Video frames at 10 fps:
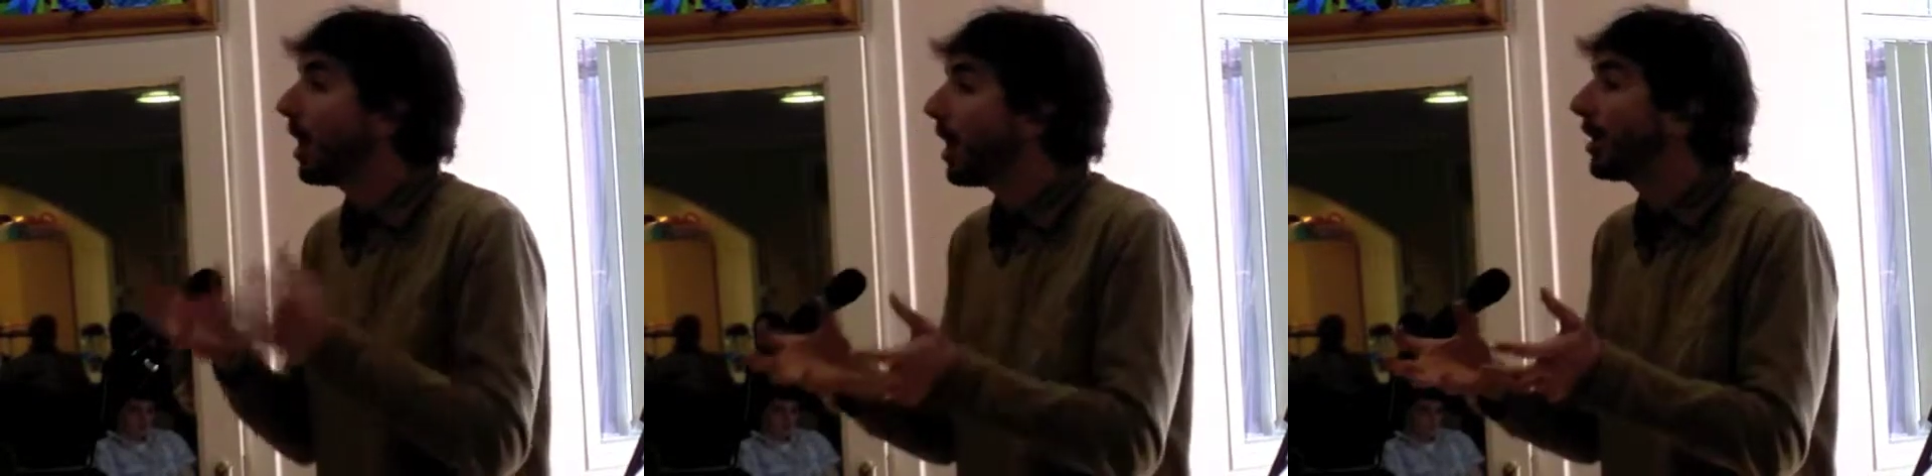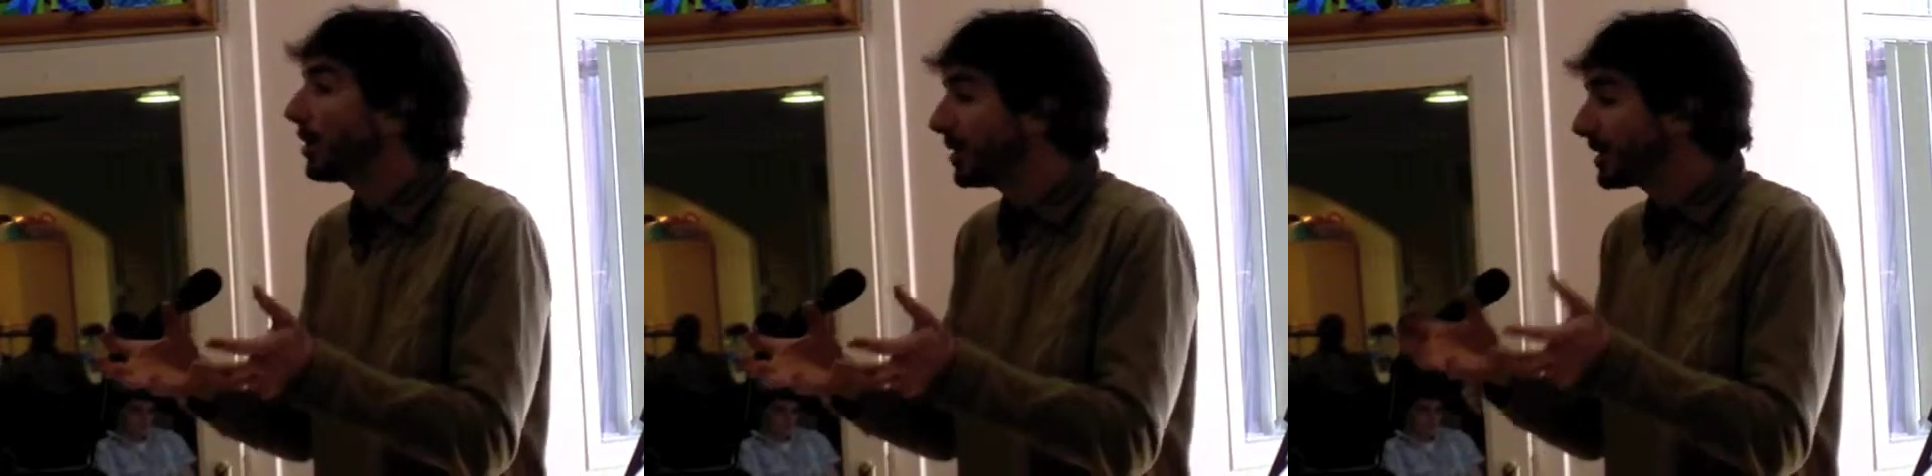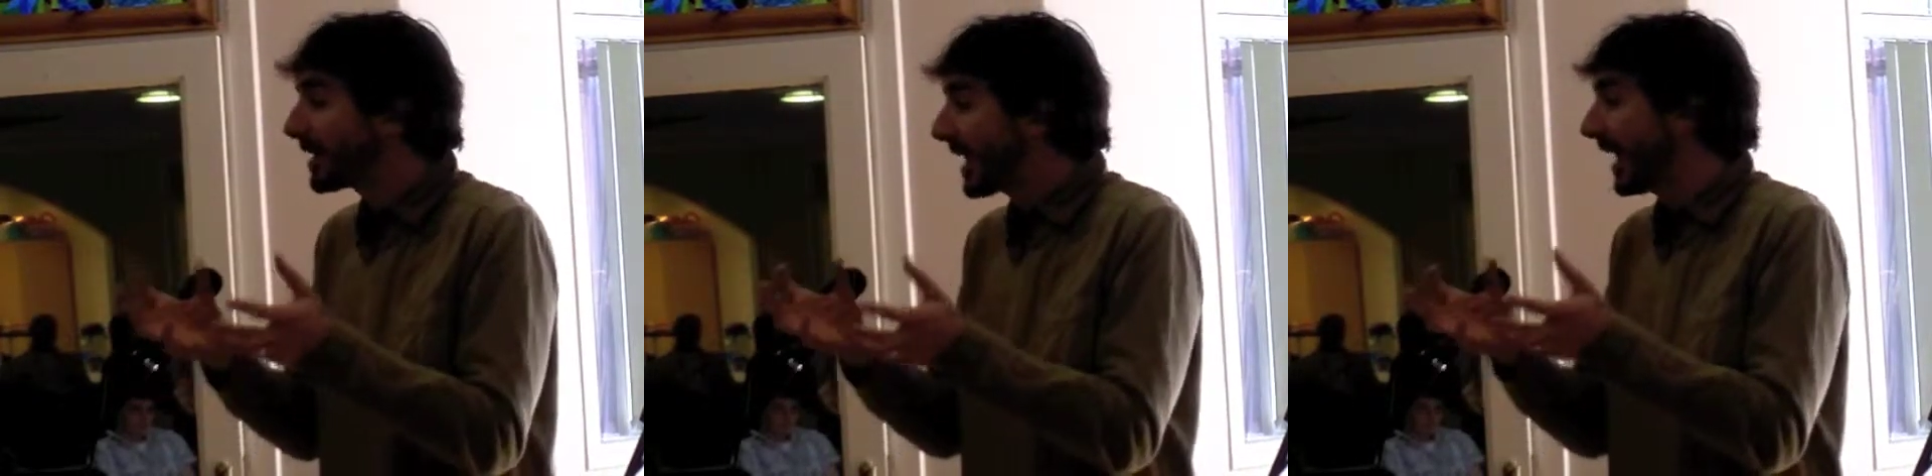
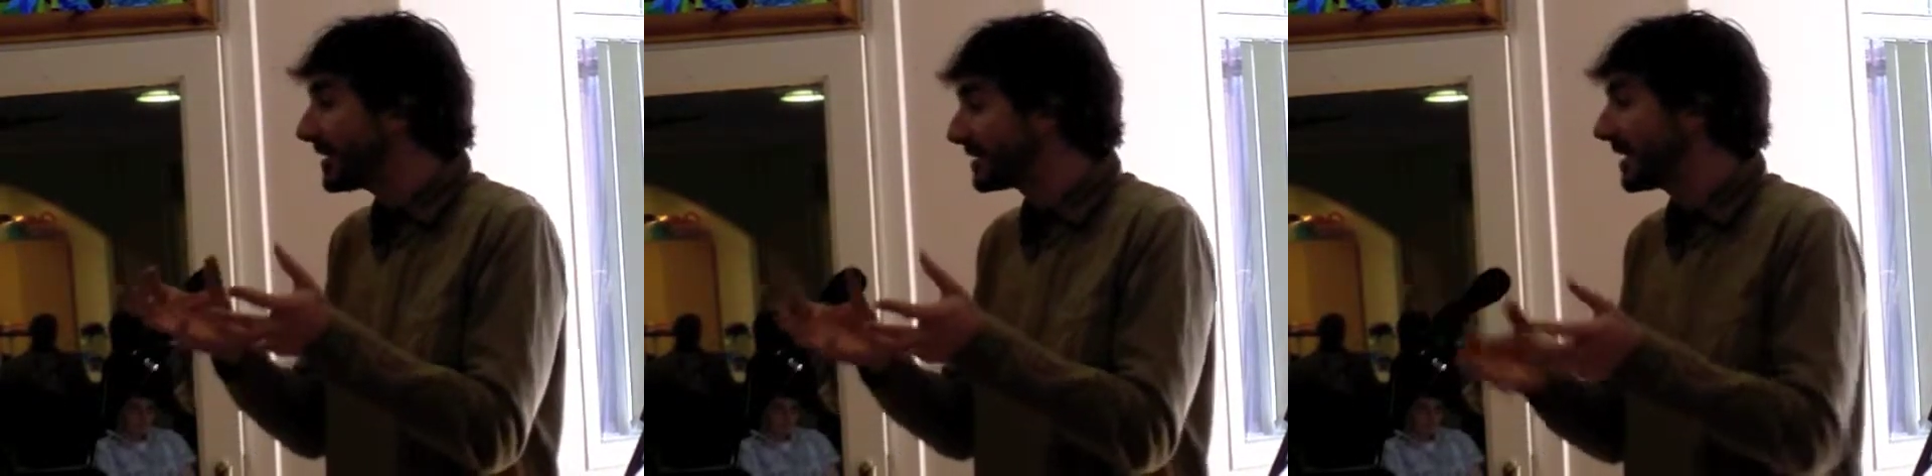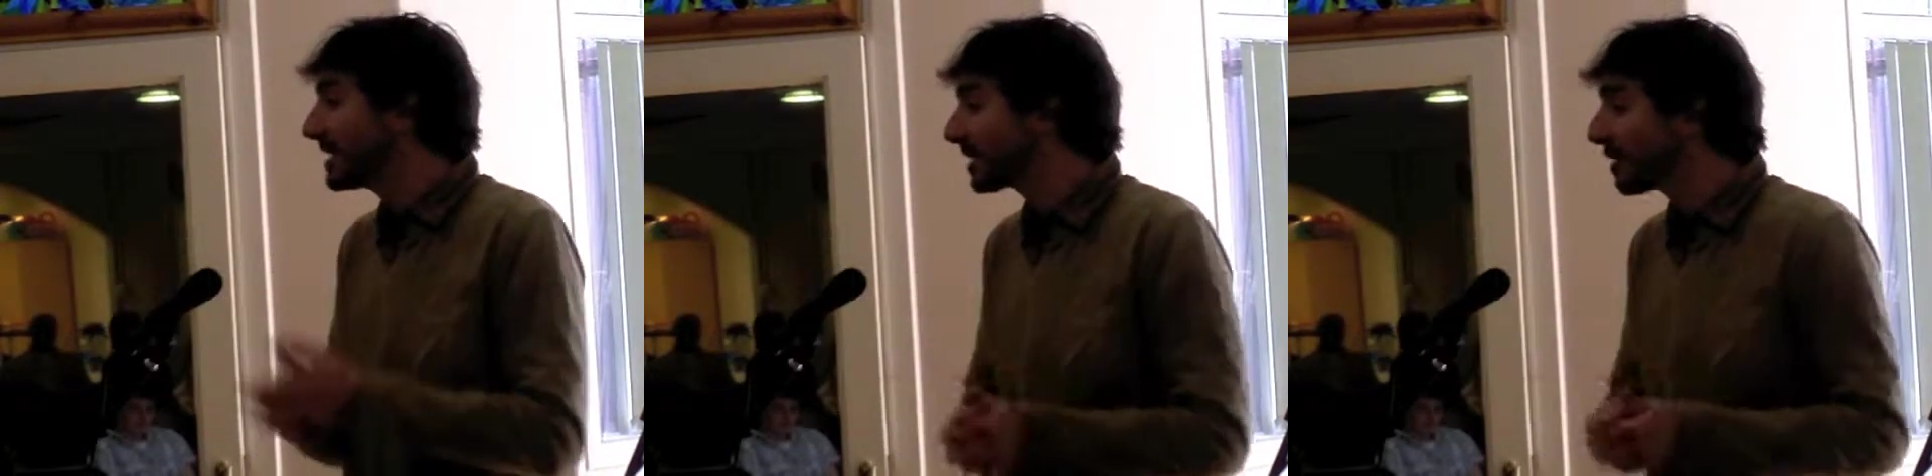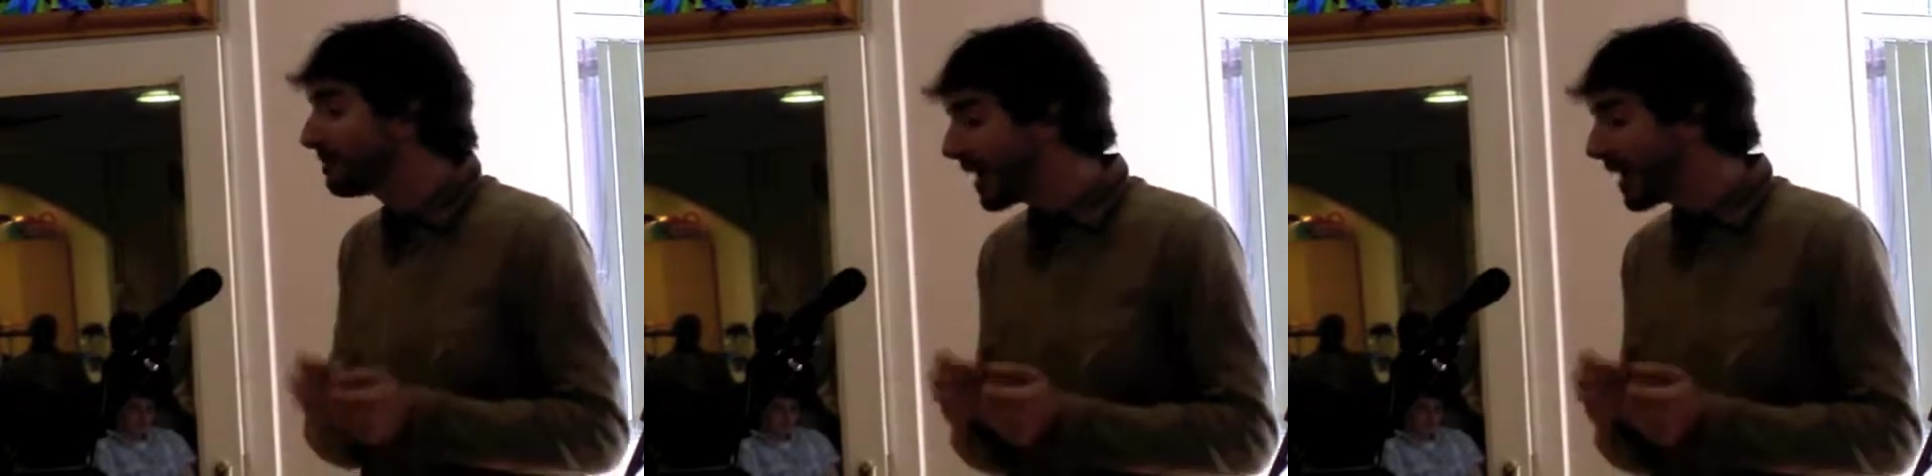honored guest, that he's our